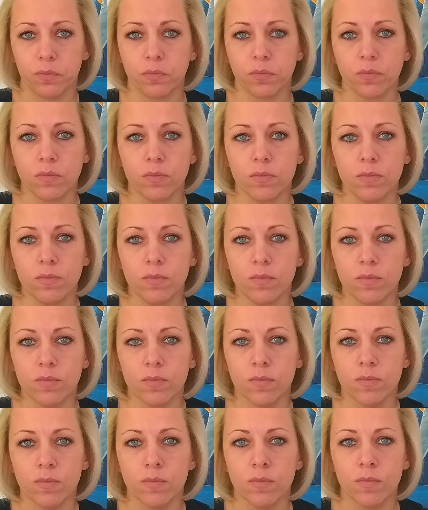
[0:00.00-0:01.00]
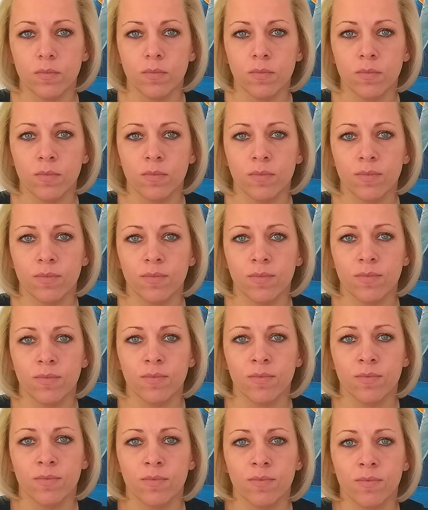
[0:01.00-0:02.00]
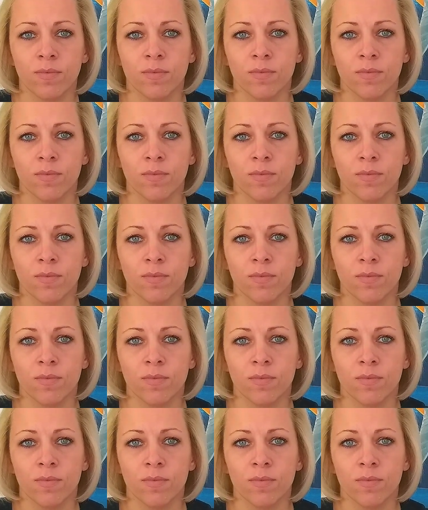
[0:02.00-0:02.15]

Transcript: Nothing is said.